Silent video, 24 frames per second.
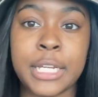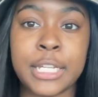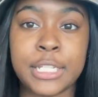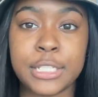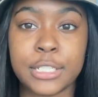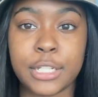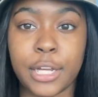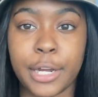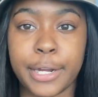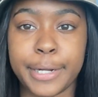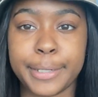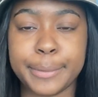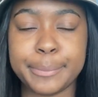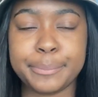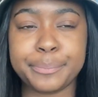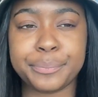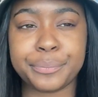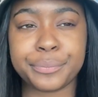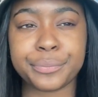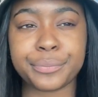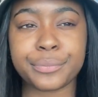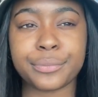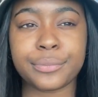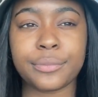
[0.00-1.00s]
Sorry,
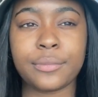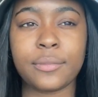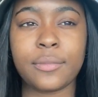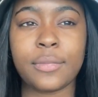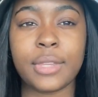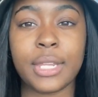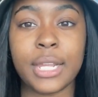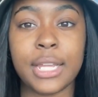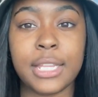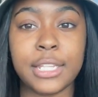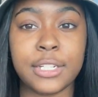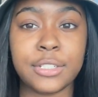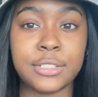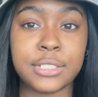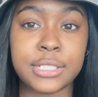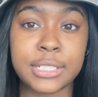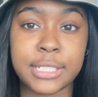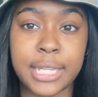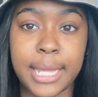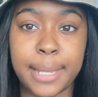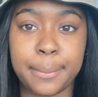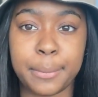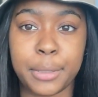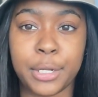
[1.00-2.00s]
a little
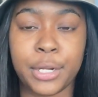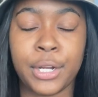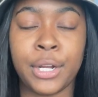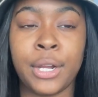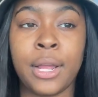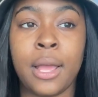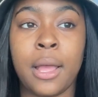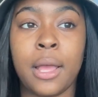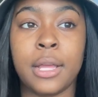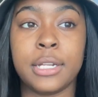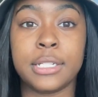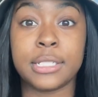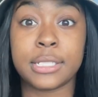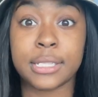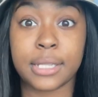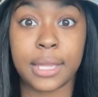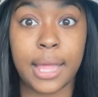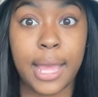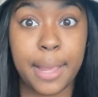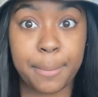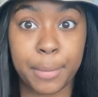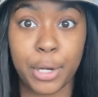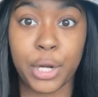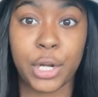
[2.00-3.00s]

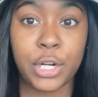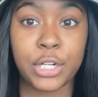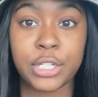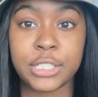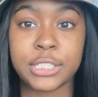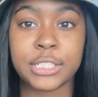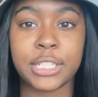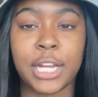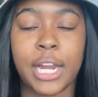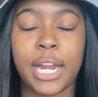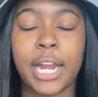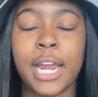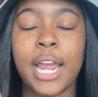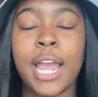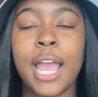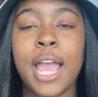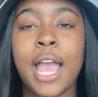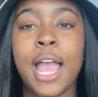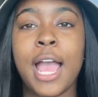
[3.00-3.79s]
disclaimer, sorry,